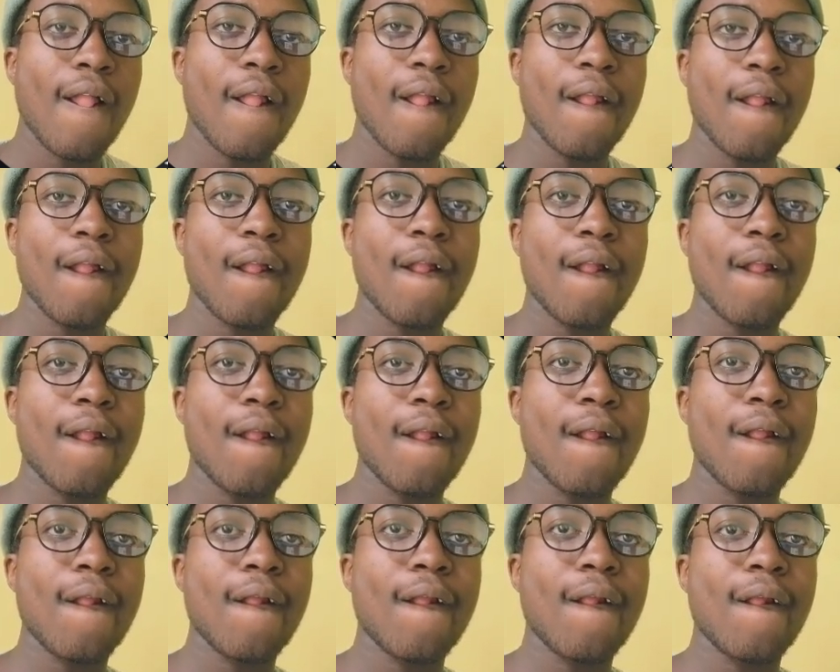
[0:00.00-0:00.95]

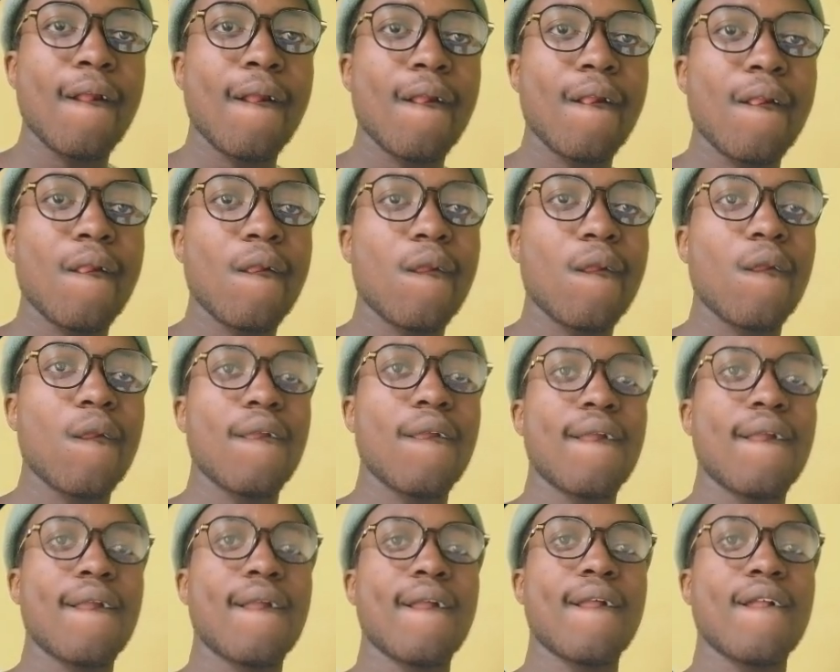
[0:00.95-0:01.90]
I'm
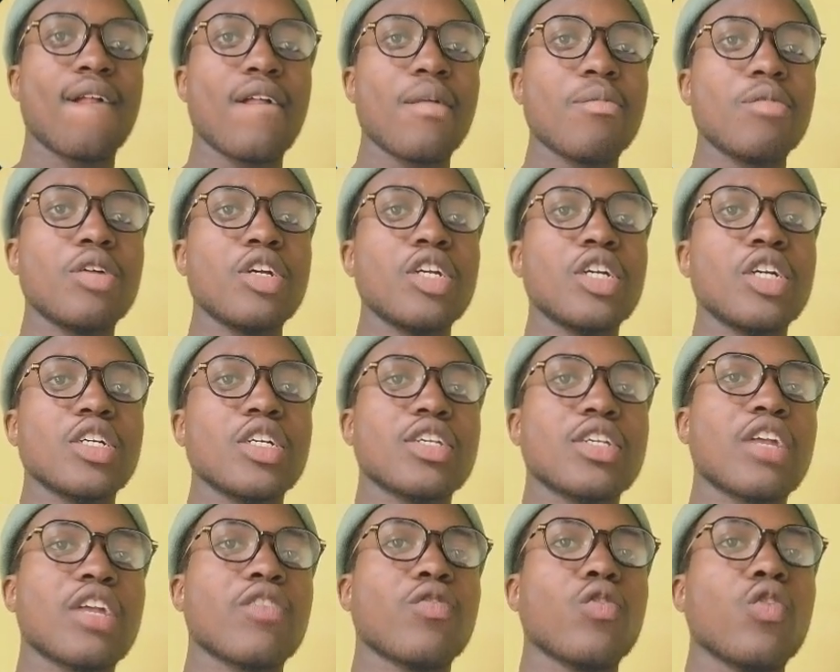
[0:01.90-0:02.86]
going to
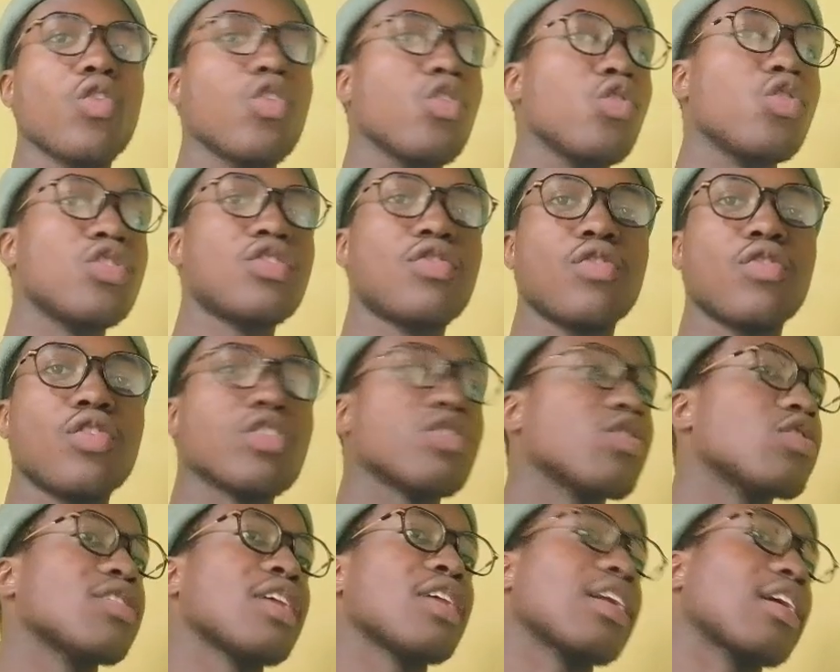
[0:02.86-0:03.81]
search for good
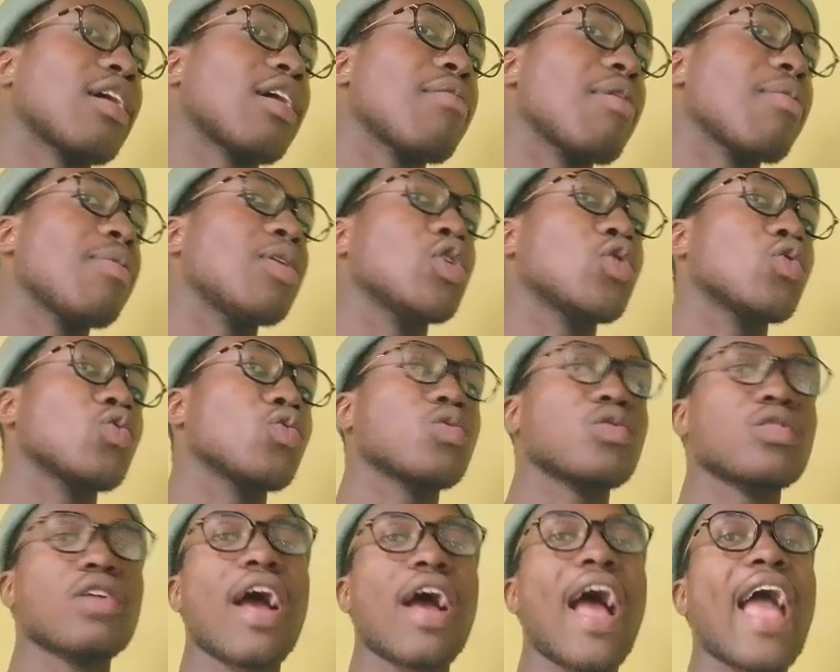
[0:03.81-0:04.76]
photos that can be able to
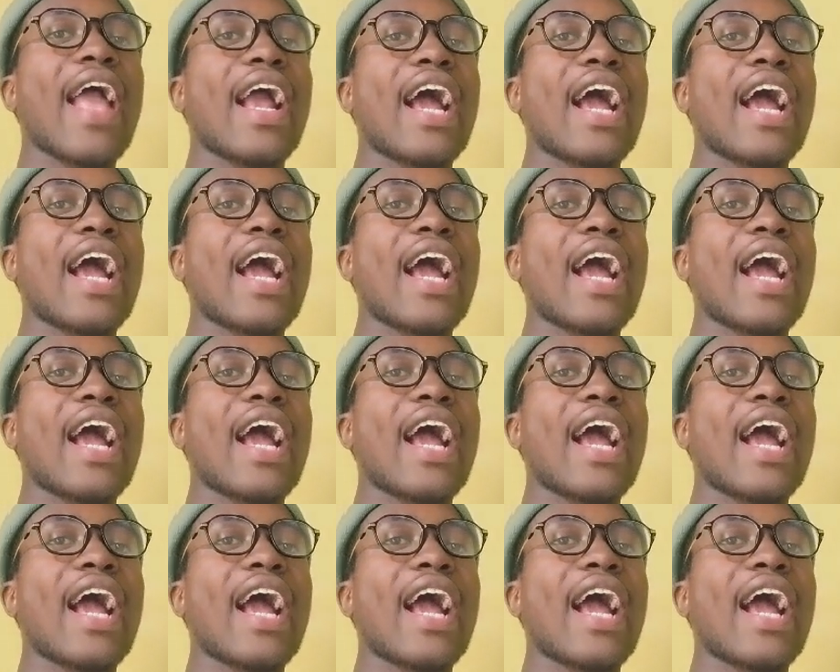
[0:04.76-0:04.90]
eye